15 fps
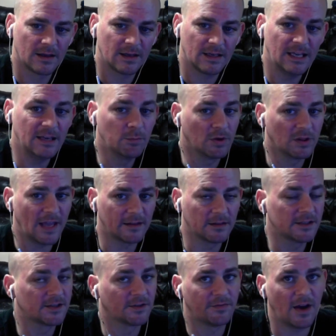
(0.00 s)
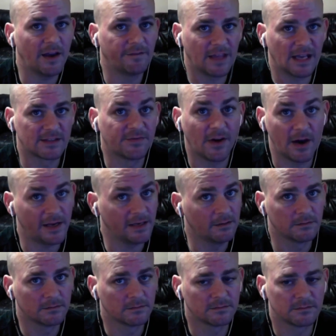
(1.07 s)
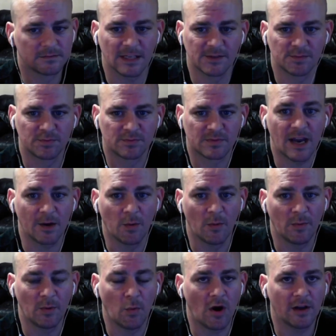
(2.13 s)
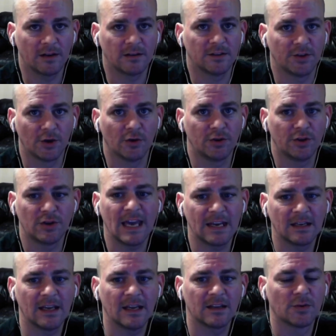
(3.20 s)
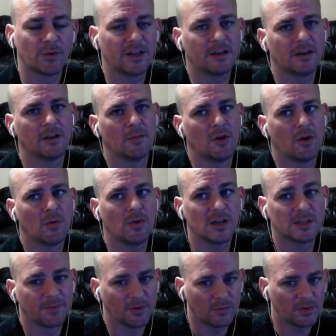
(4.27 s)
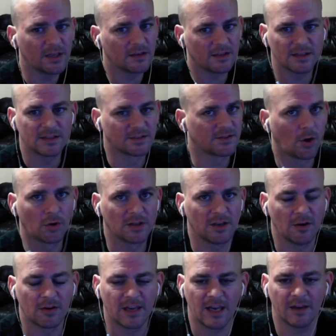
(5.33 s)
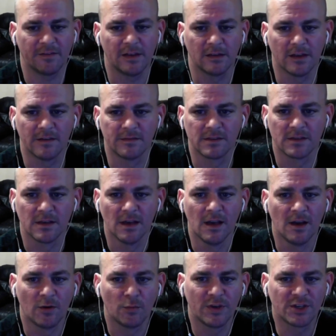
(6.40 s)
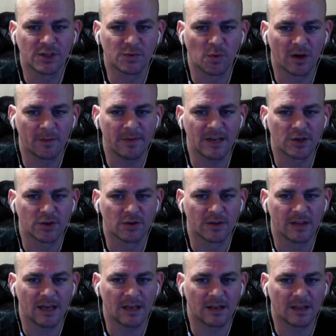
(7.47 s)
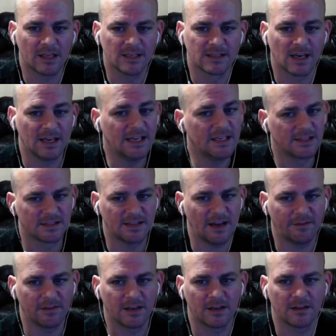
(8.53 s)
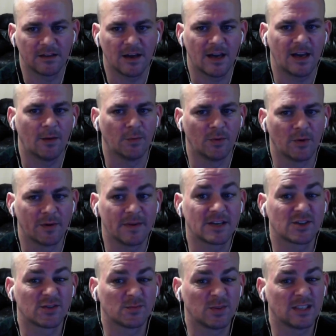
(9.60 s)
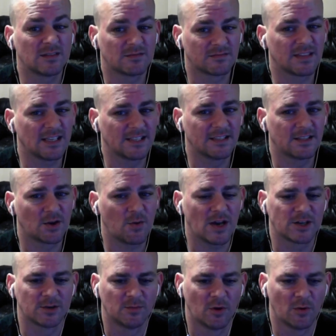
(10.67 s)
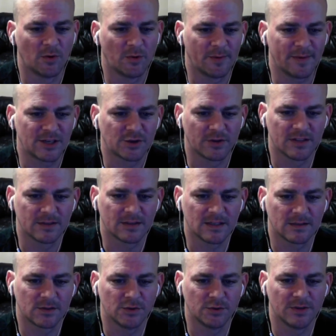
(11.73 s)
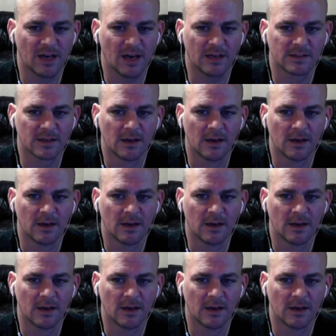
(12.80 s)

He will likely survive, that's fine. That's kind of what we want. You know, you can get it to where you kill him all at once, but it's totally okay if he lives. We just want to make sure that these guys, he's definitely going to die, and we want to make sure this is the questionable, we want to make sure that this dude dies.